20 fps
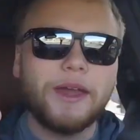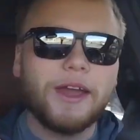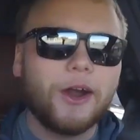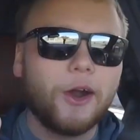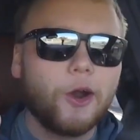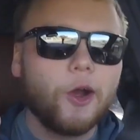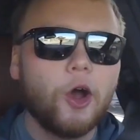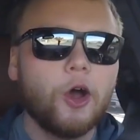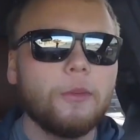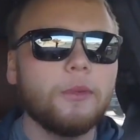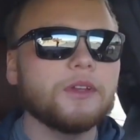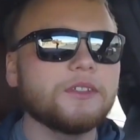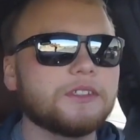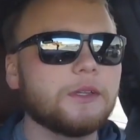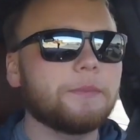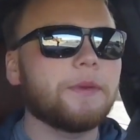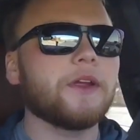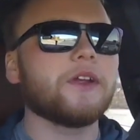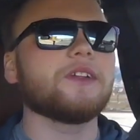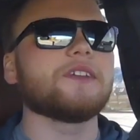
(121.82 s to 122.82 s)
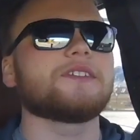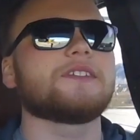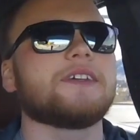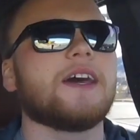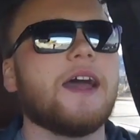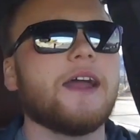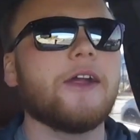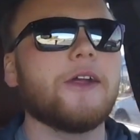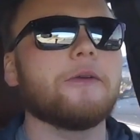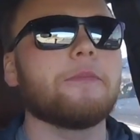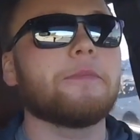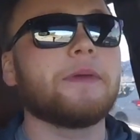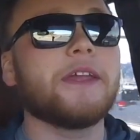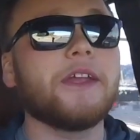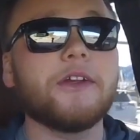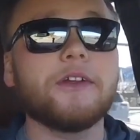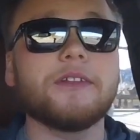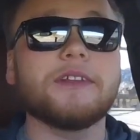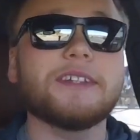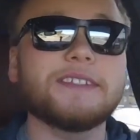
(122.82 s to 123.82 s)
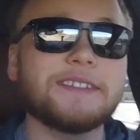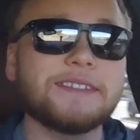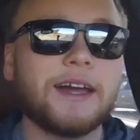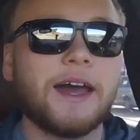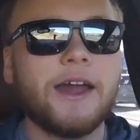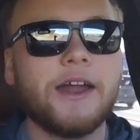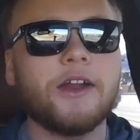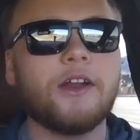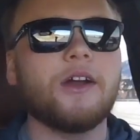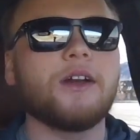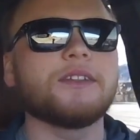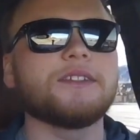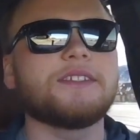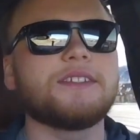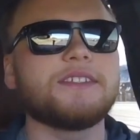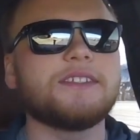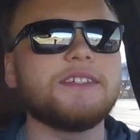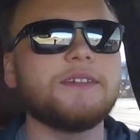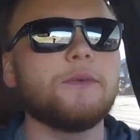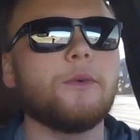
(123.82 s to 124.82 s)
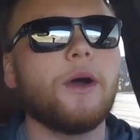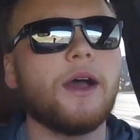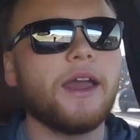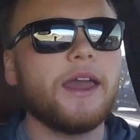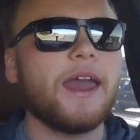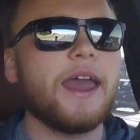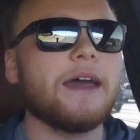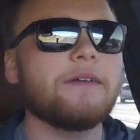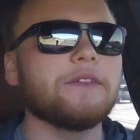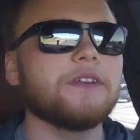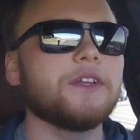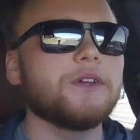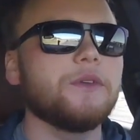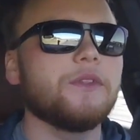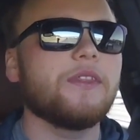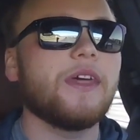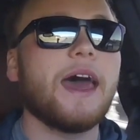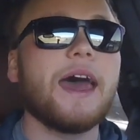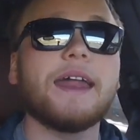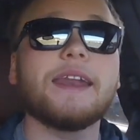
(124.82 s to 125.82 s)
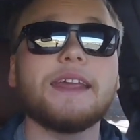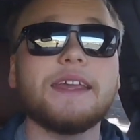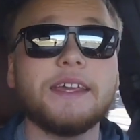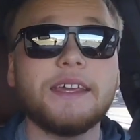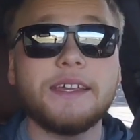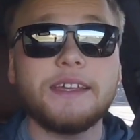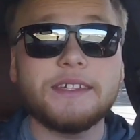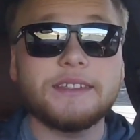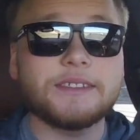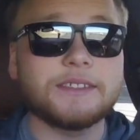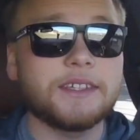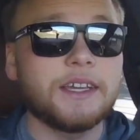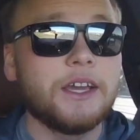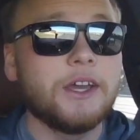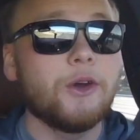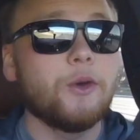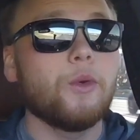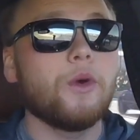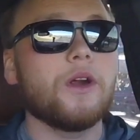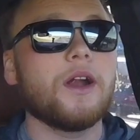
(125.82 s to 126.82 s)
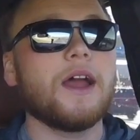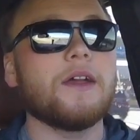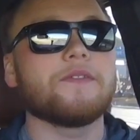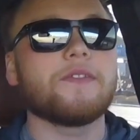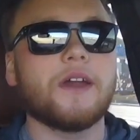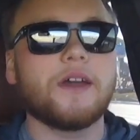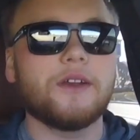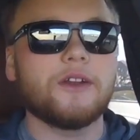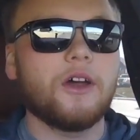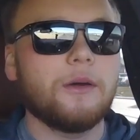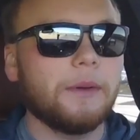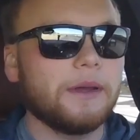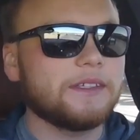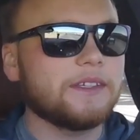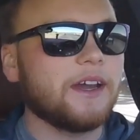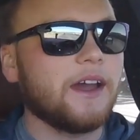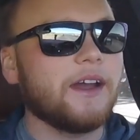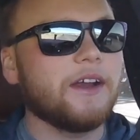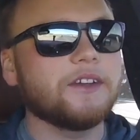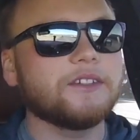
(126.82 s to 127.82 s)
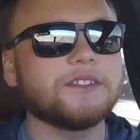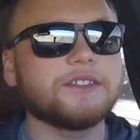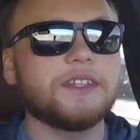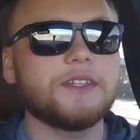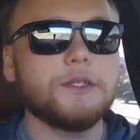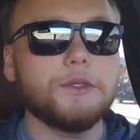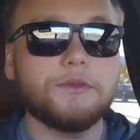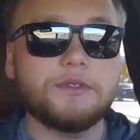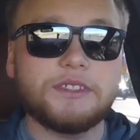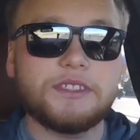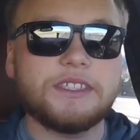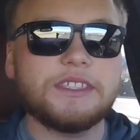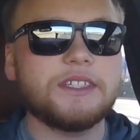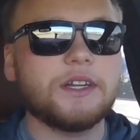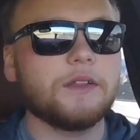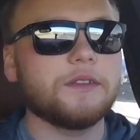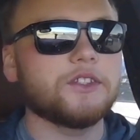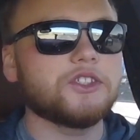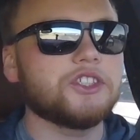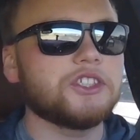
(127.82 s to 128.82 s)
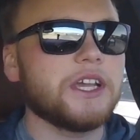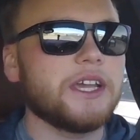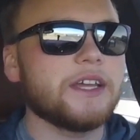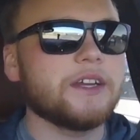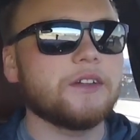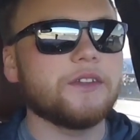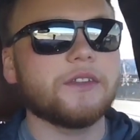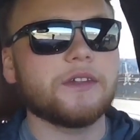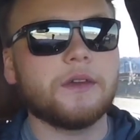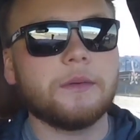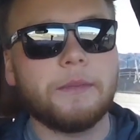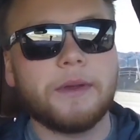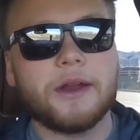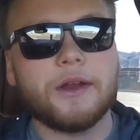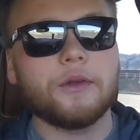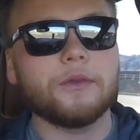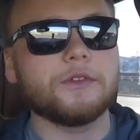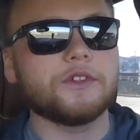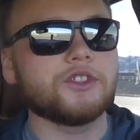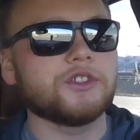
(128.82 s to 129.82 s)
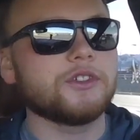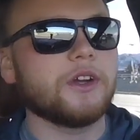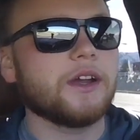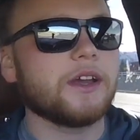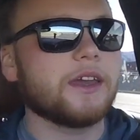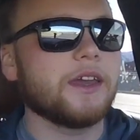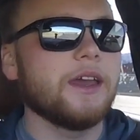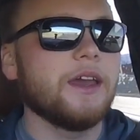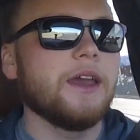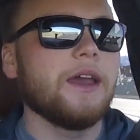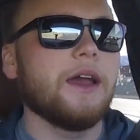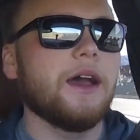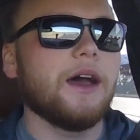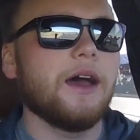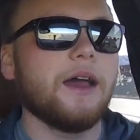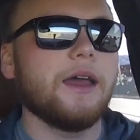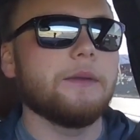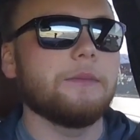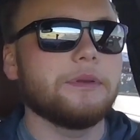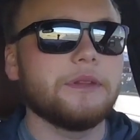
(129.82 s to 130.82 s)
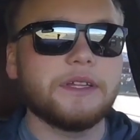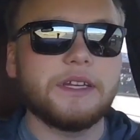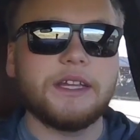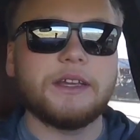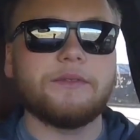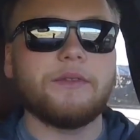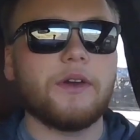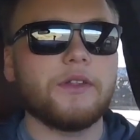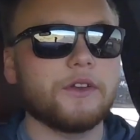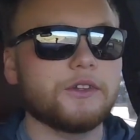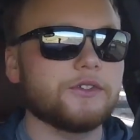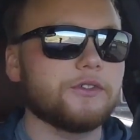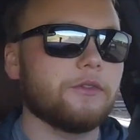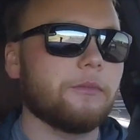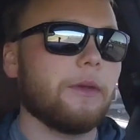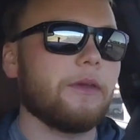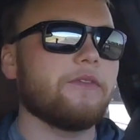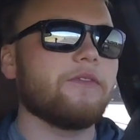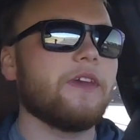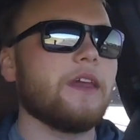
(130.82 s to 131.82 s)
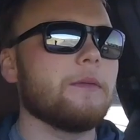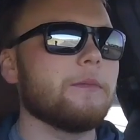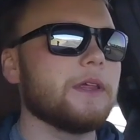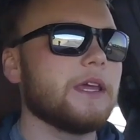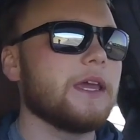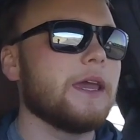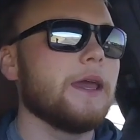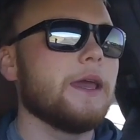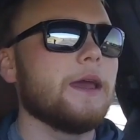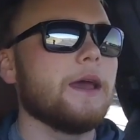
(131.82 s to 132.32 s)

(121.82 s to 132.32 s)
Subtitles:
We are almost to Peerless Tire on CY Avenue. That is where I've gotten all my tires that you've seen on the channel, the Camaro, the truck, and plenty of others for my family.